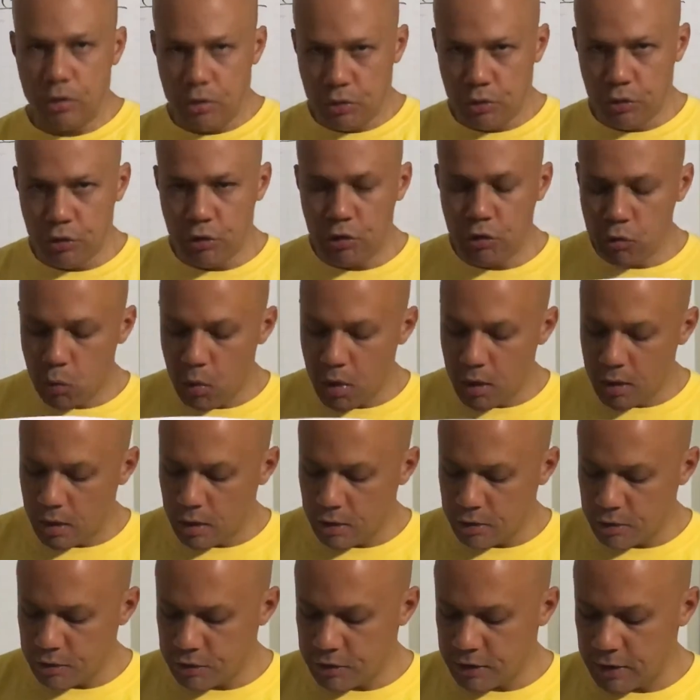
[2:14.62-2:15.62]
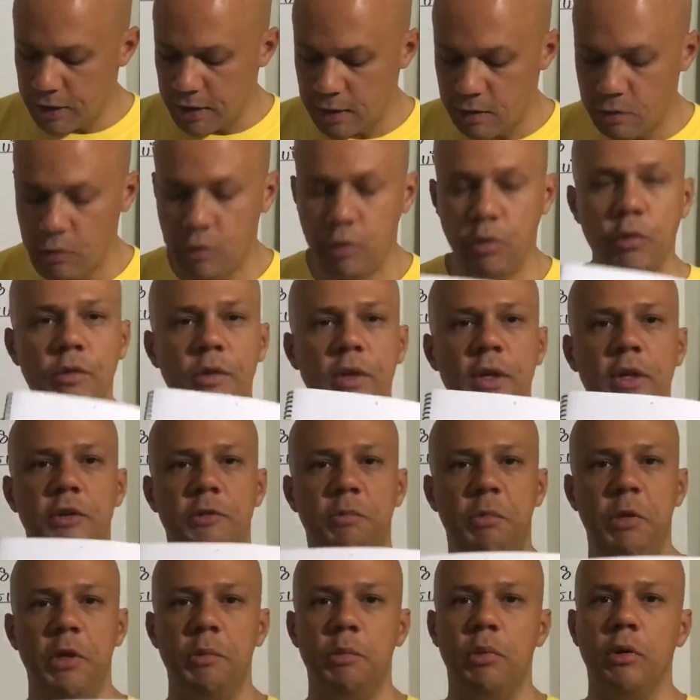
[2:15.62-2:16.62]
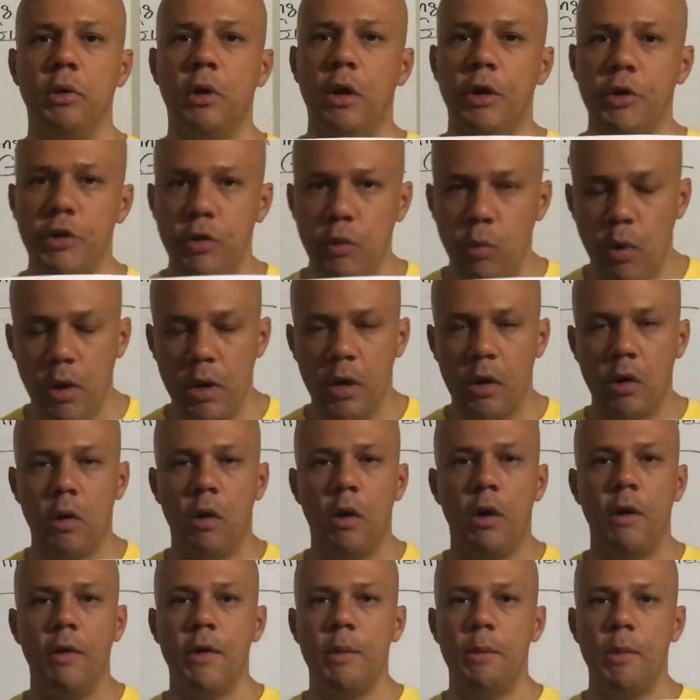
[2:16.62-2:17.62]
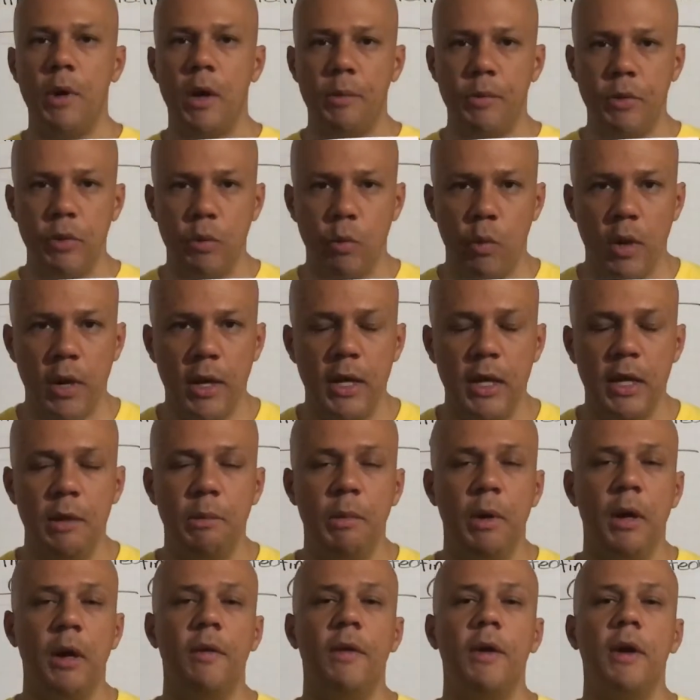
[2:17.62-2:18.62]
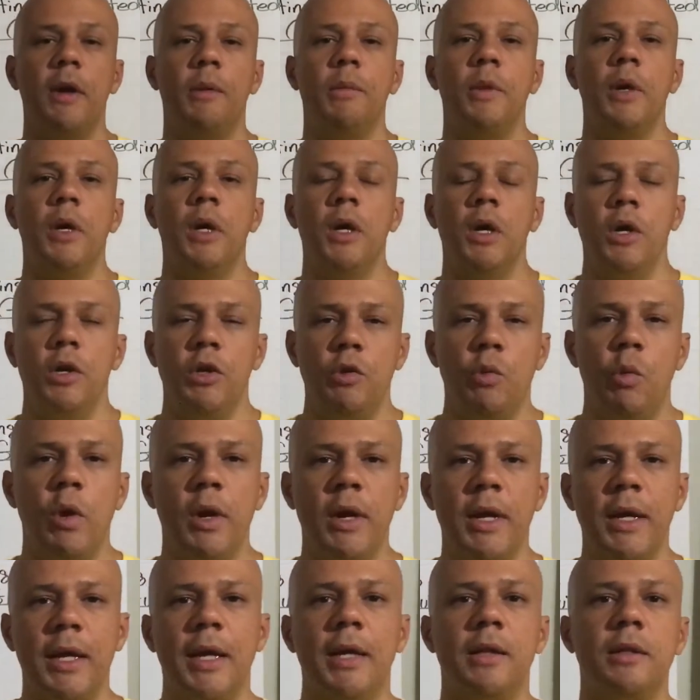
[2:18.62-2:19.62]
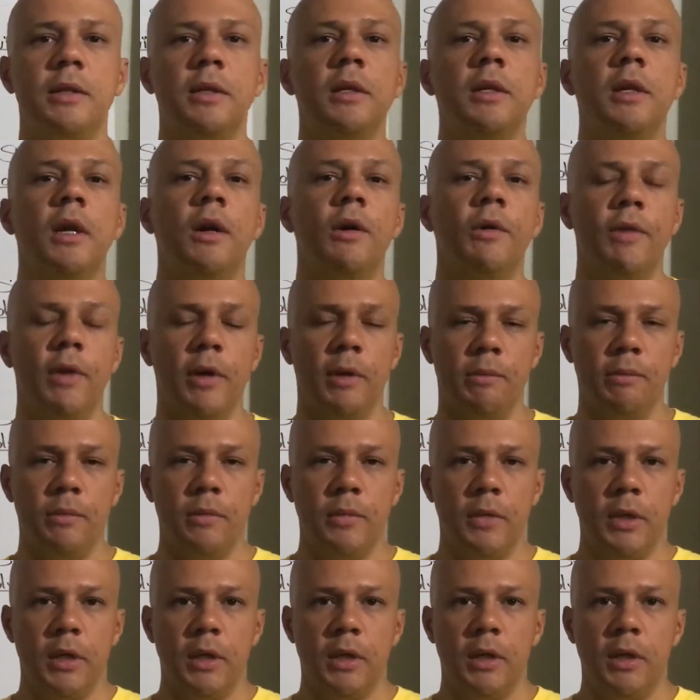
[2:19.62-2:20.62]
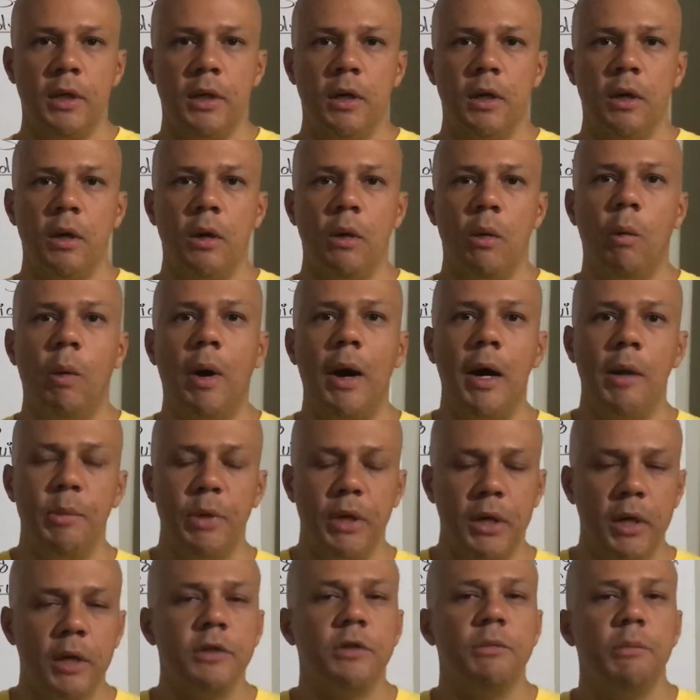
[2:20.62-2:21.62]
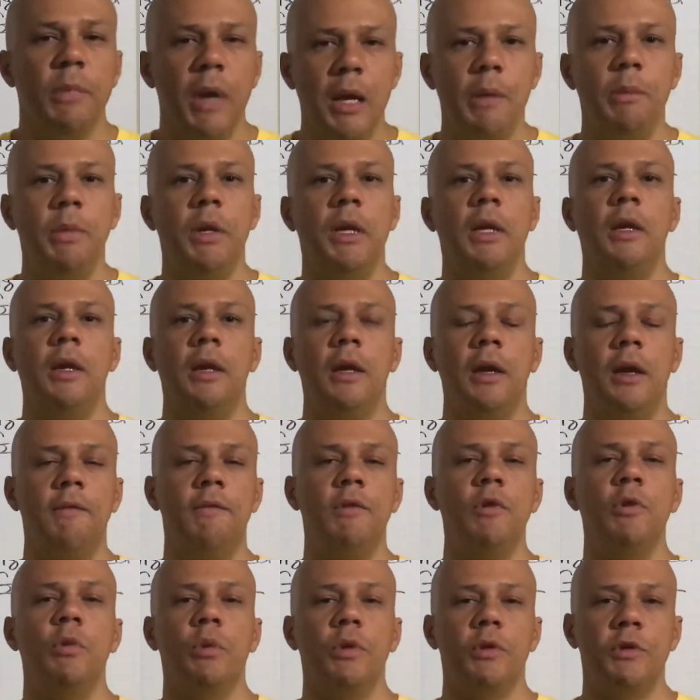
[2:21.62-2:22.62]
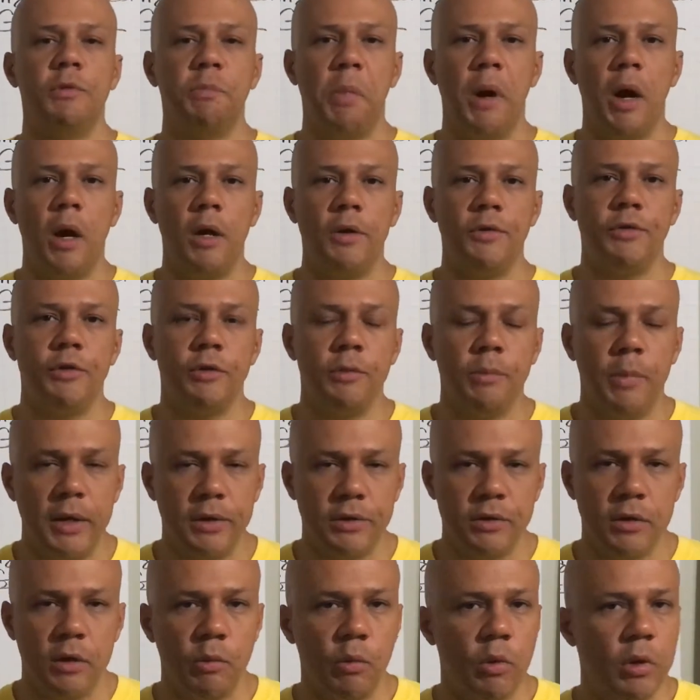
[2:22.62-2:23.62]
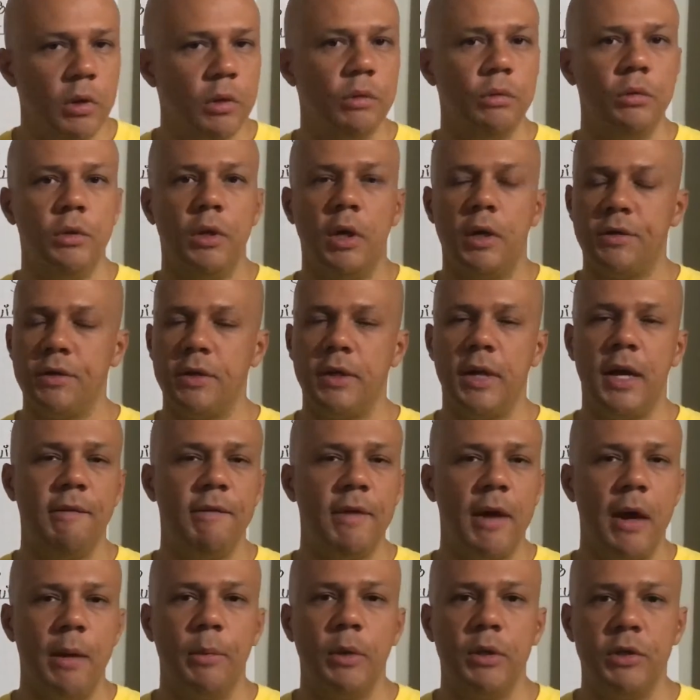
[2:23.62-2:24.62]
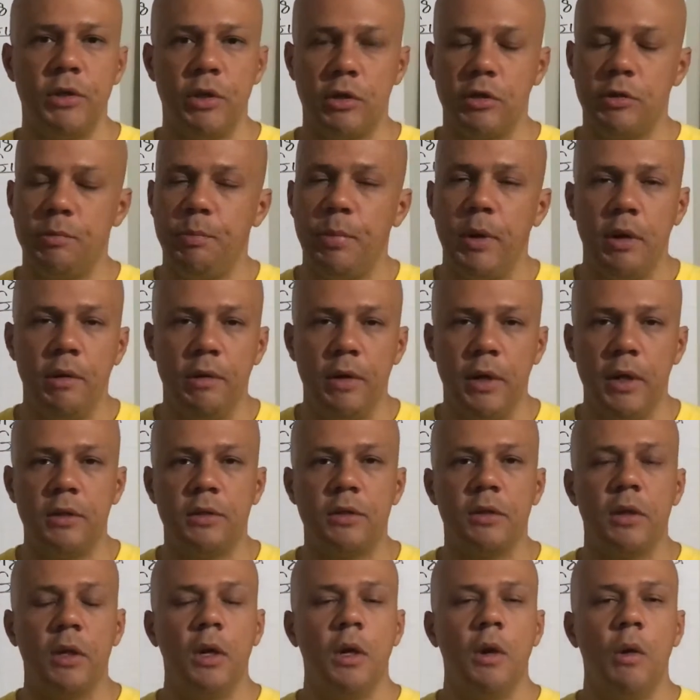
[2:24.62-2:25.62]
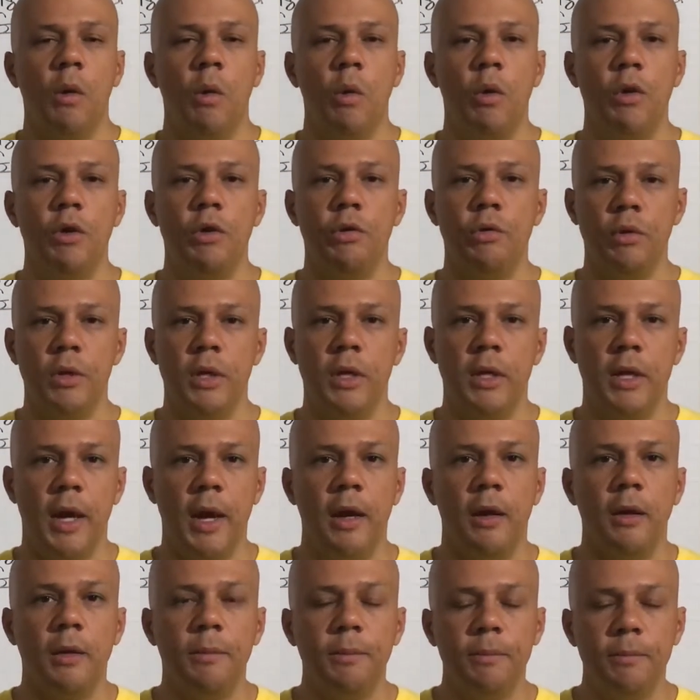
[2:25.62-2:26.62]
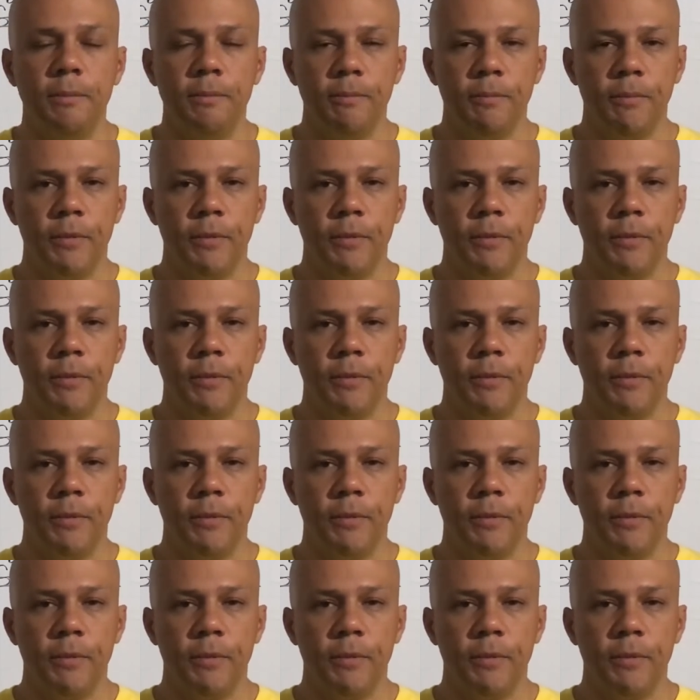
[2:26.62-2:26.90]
you want to understand who these people are, you want to call them up, you want to email them, you want to get to know them. Why? Because maybe if you were sponsored by someone who doesn't have that much experience, or you need help,